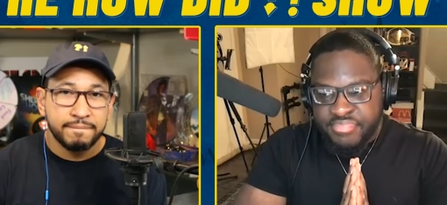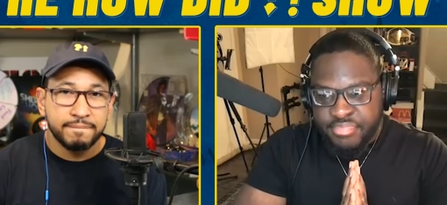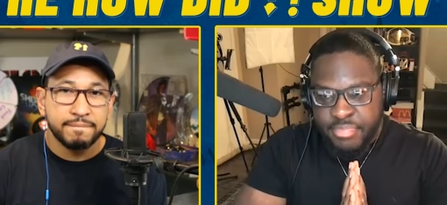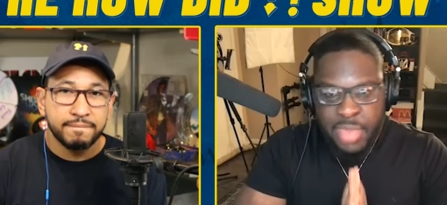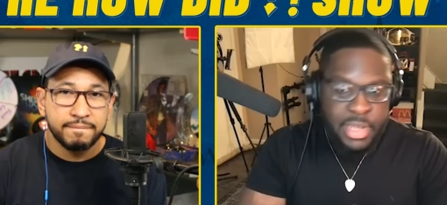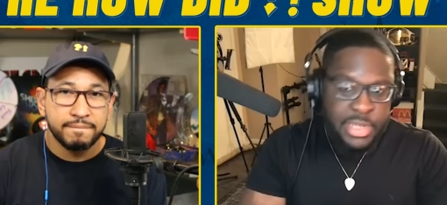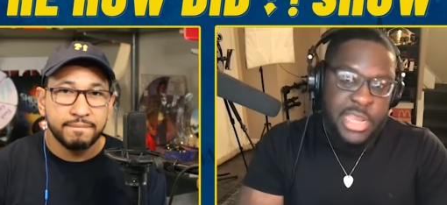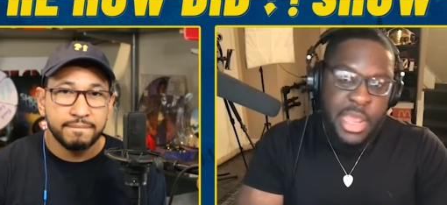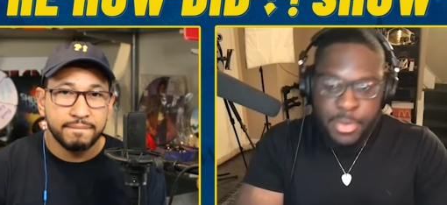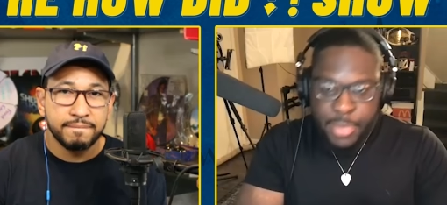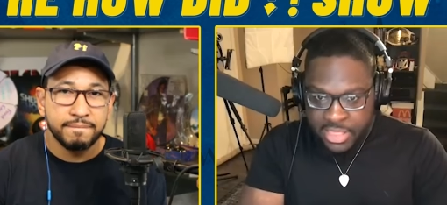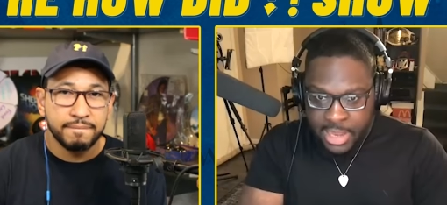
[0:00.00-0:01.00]
Speaker 1: Maybe it's time
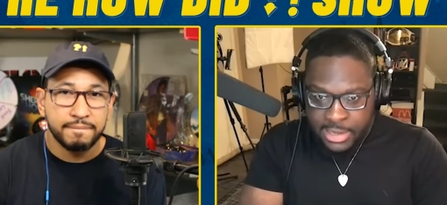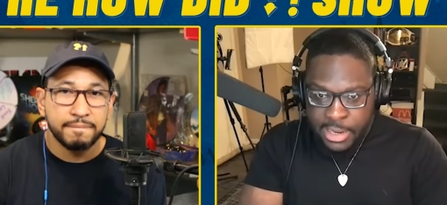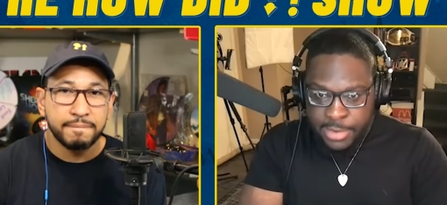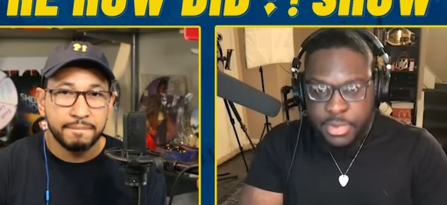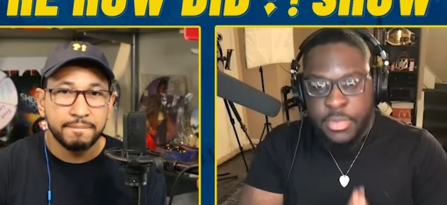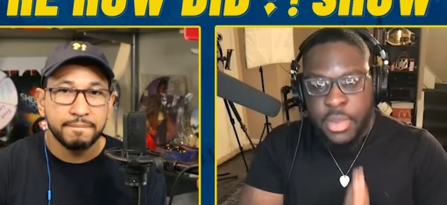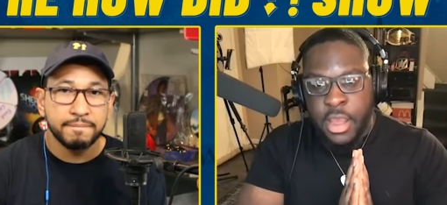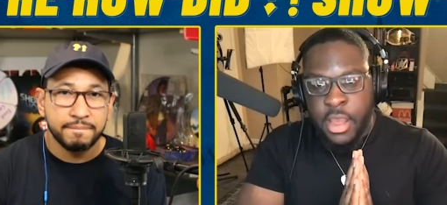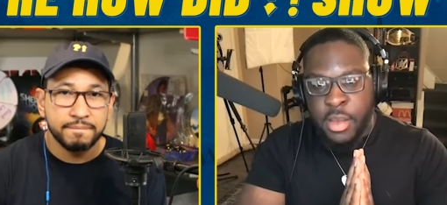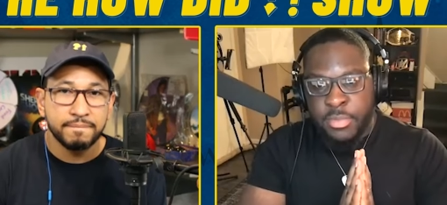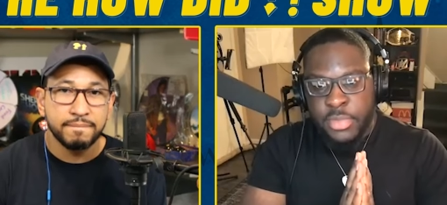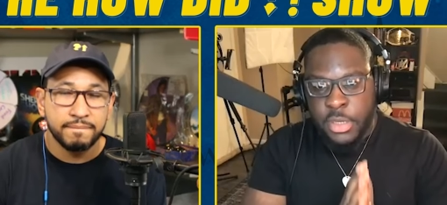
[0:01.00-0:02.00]
to make that leap.
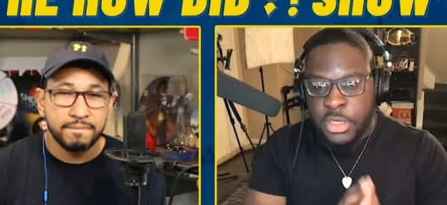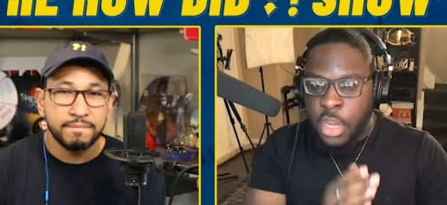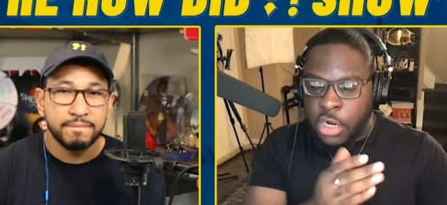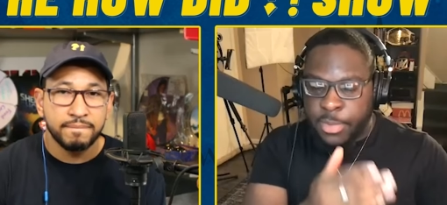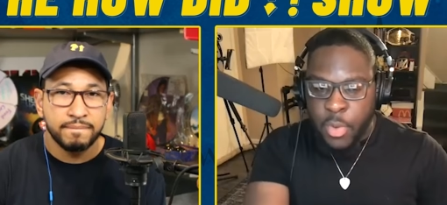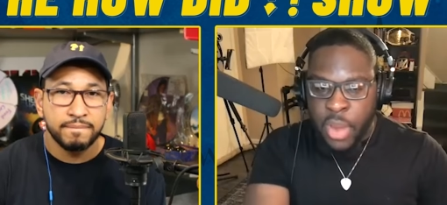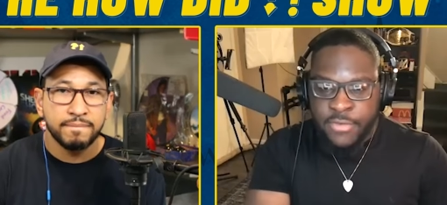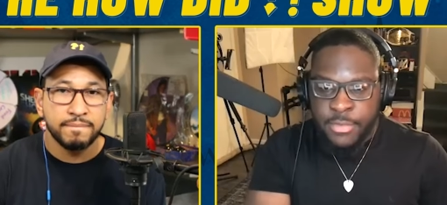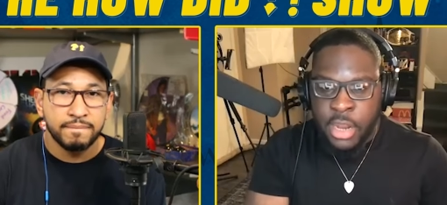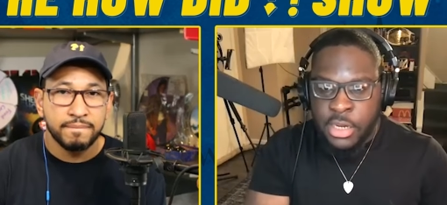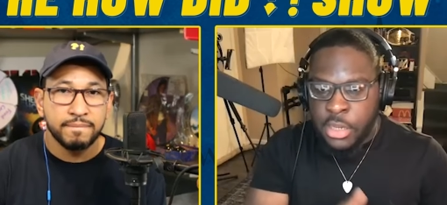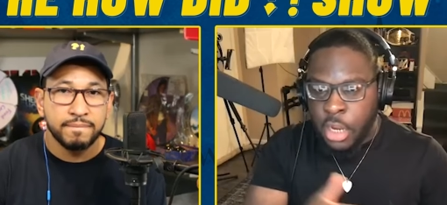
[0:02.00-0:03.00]
Um, so talk to my wife
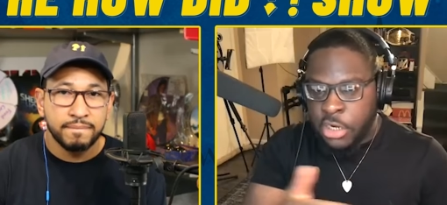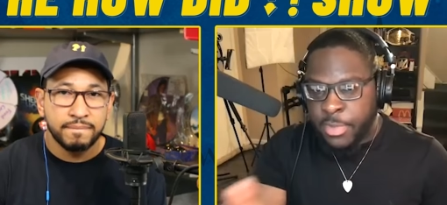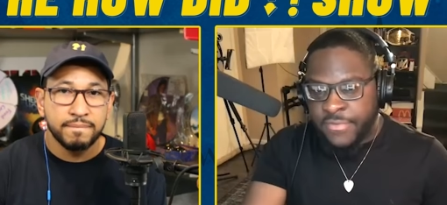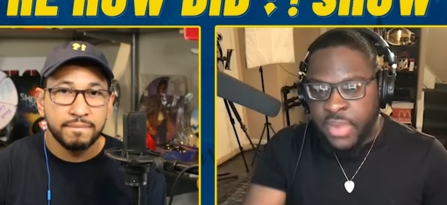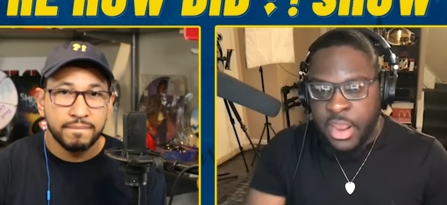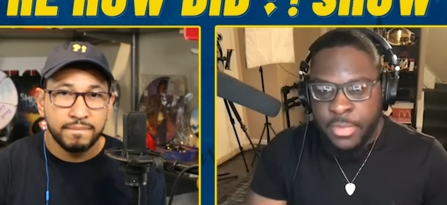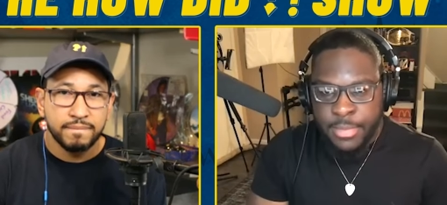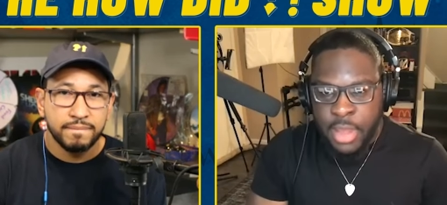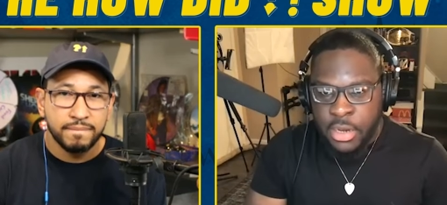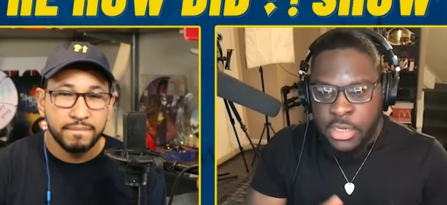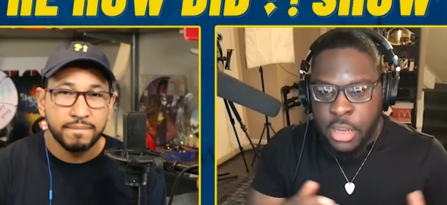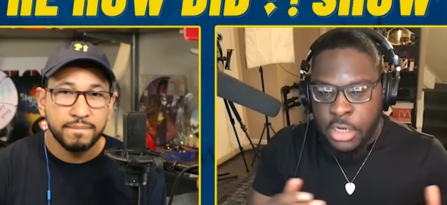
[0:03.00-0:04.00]
about it, talk to my family
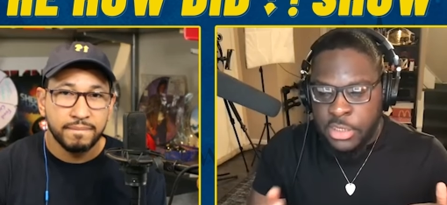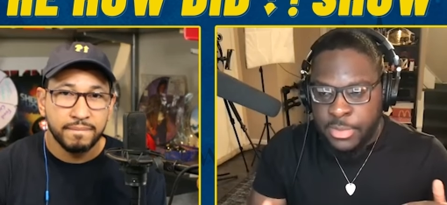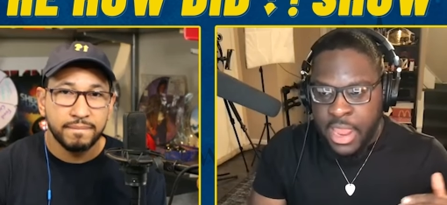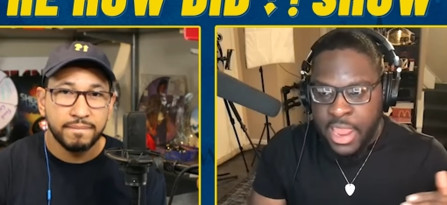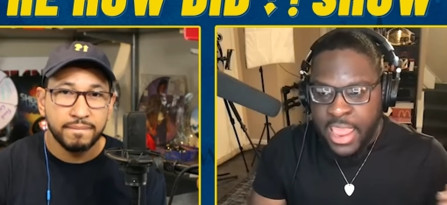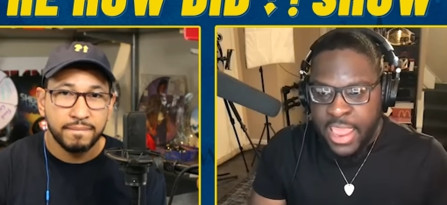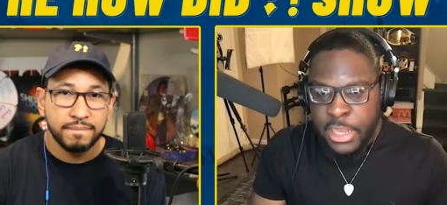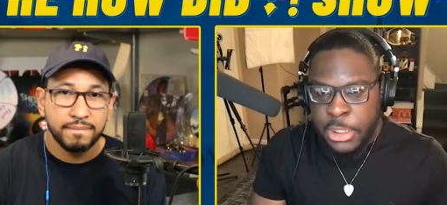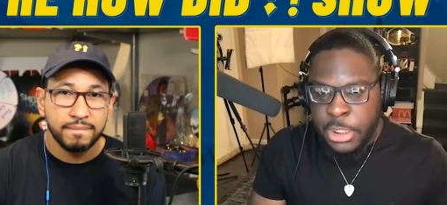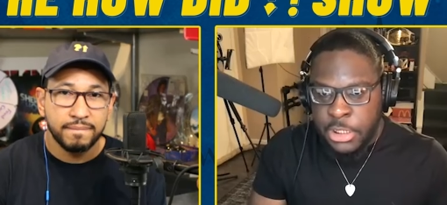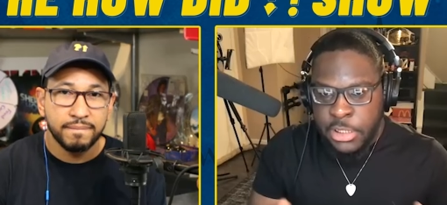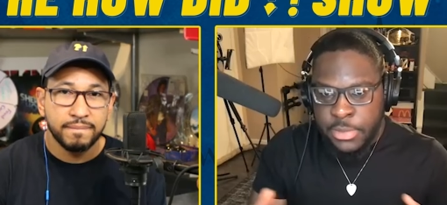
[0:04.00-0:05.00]
about it, talk to my
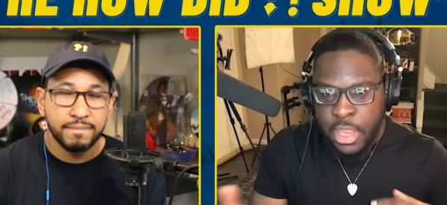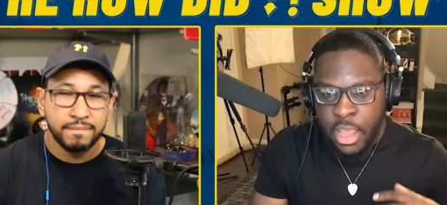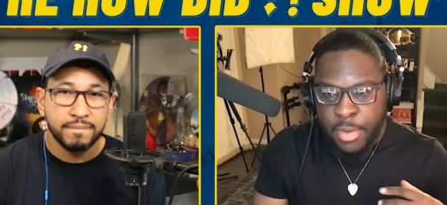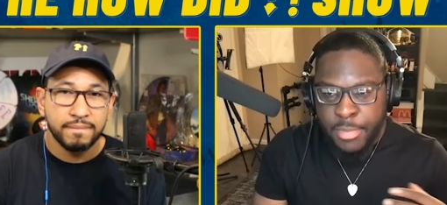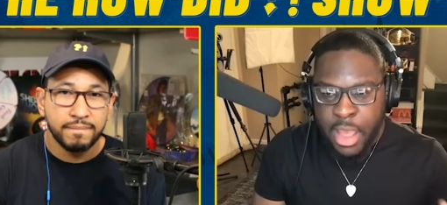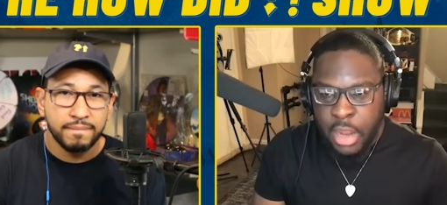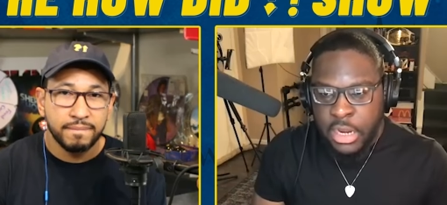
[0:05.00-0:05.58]
agents um, about